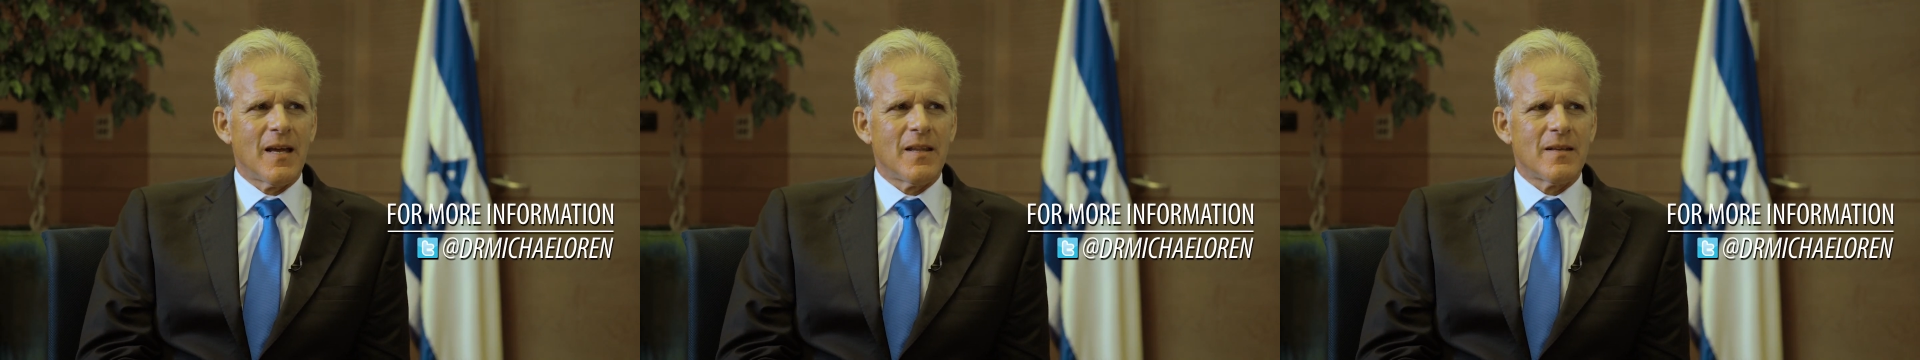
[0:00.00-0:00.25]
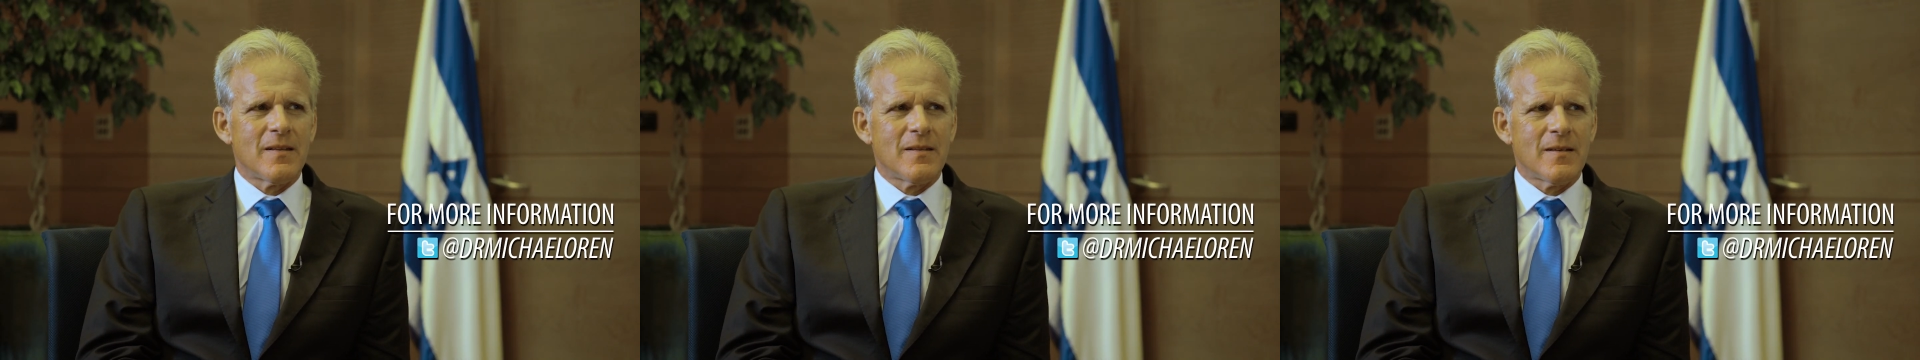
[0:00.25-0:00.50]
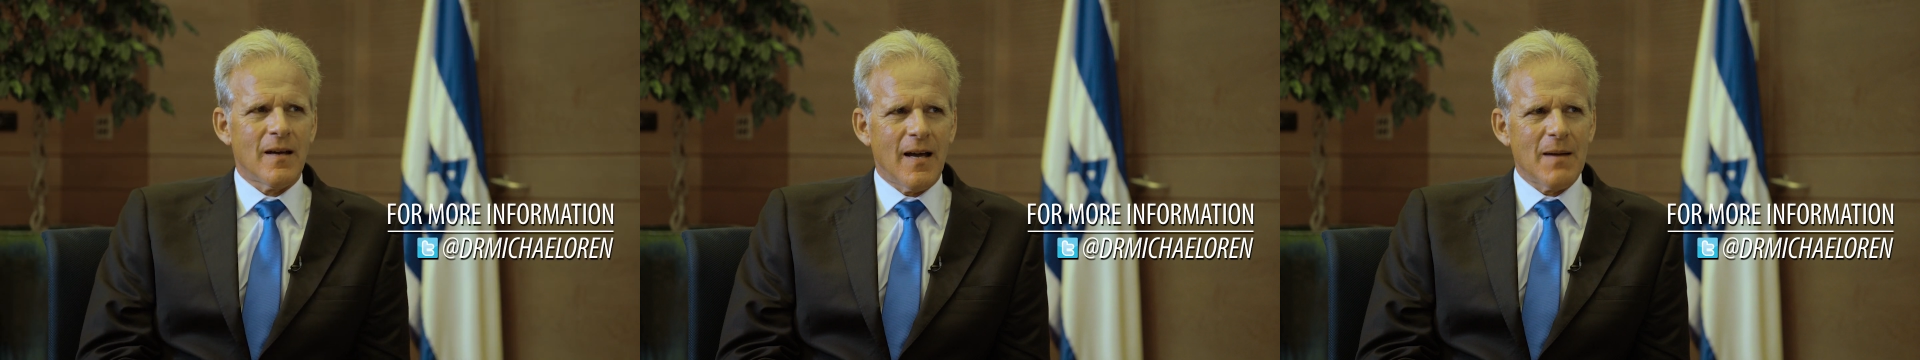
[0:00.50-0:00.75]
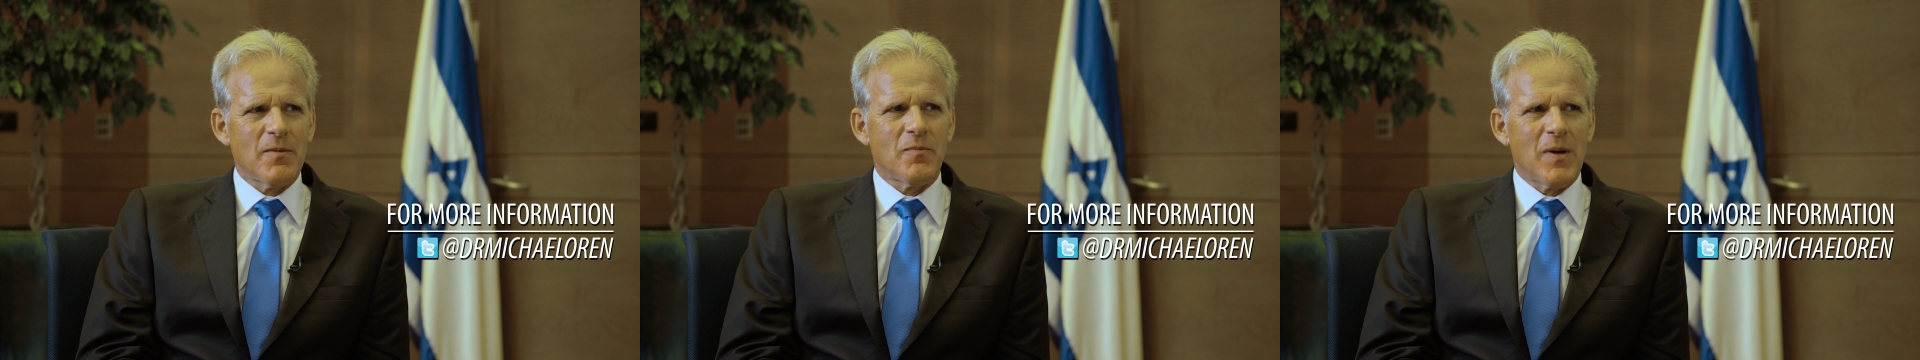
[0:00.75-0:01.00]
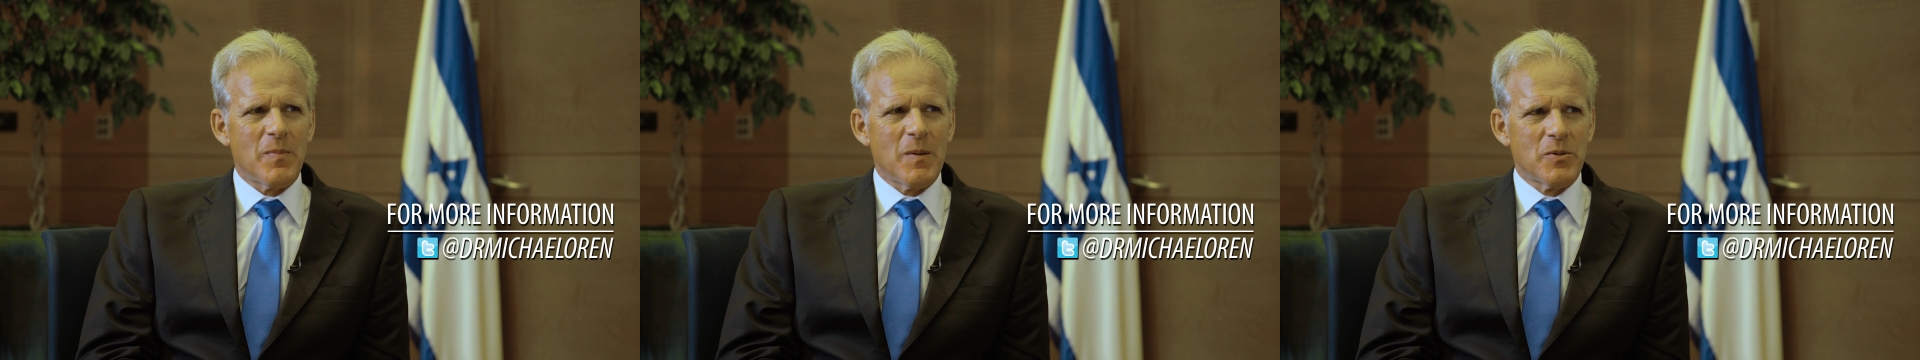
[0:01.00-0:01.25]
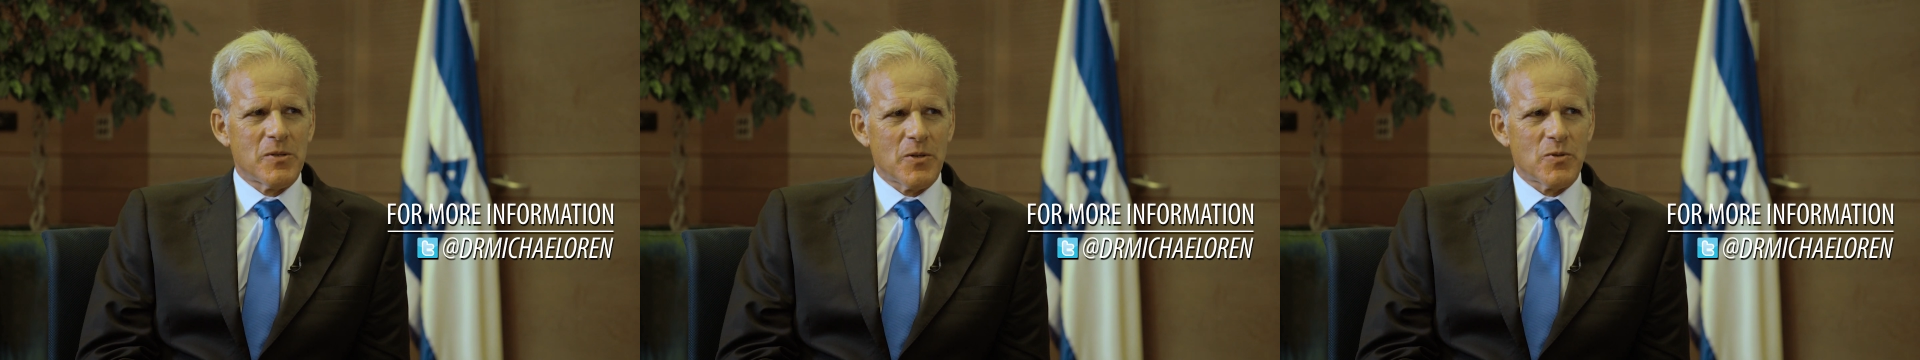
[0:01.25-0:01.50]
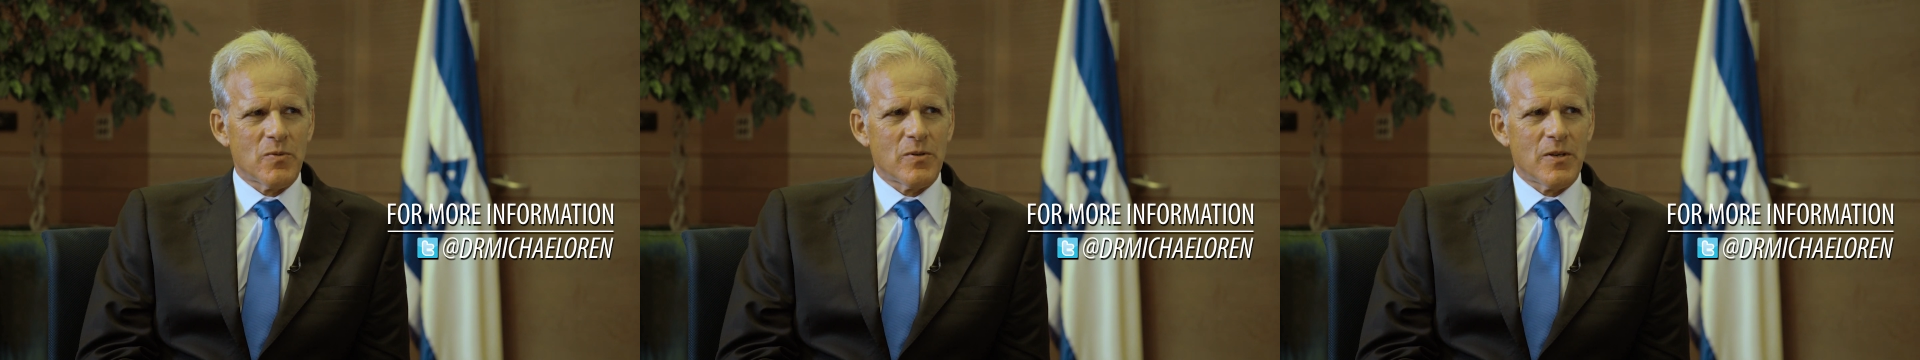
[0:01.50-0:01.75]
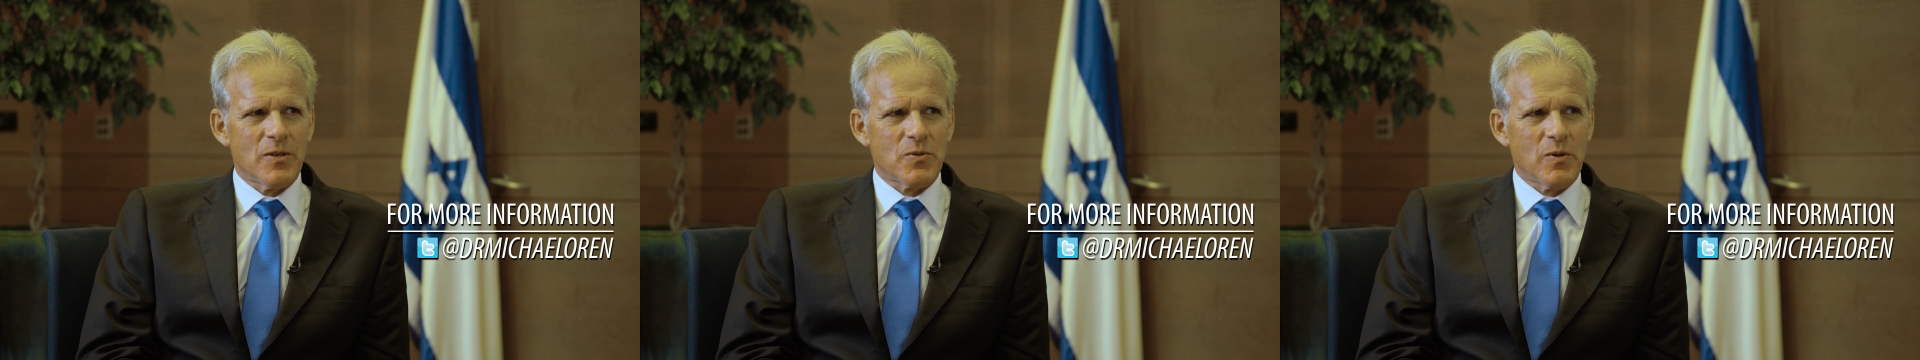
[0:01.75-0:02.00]
in the time of my people's
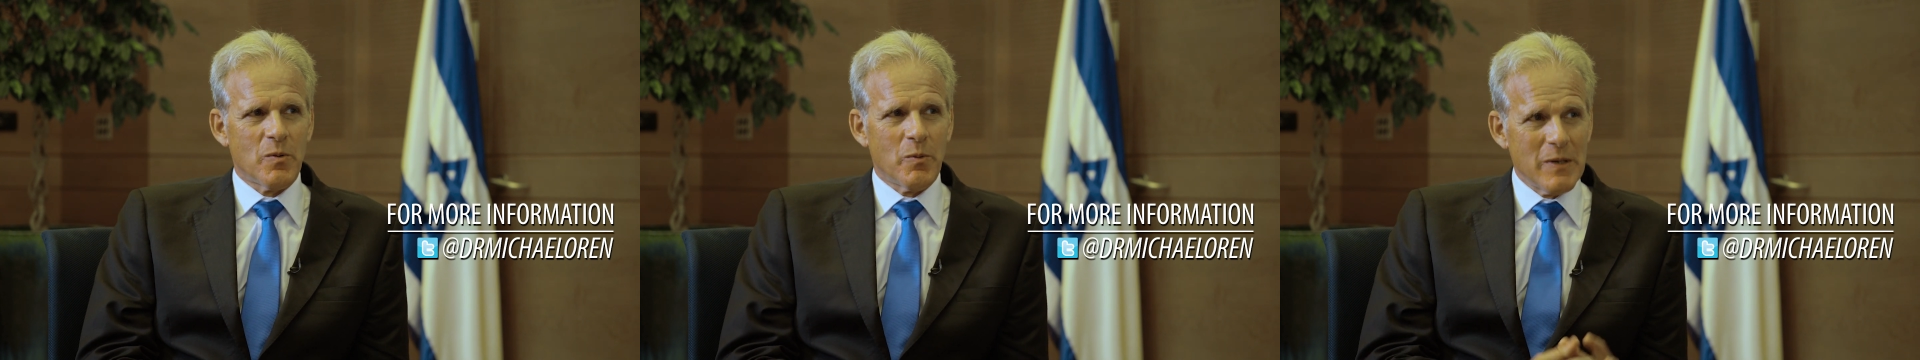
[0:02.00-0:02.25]
history